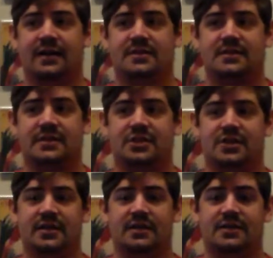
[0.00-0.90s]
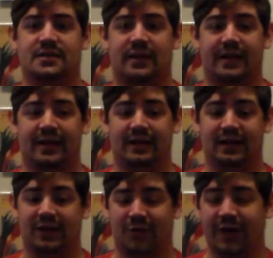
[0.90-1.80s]
and Stitch is like
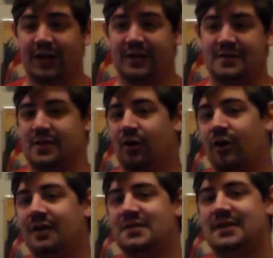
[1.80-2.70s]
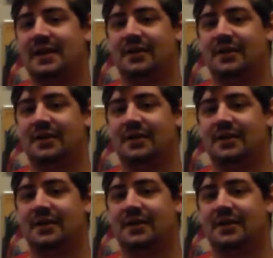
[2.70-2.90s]
credited as the artist.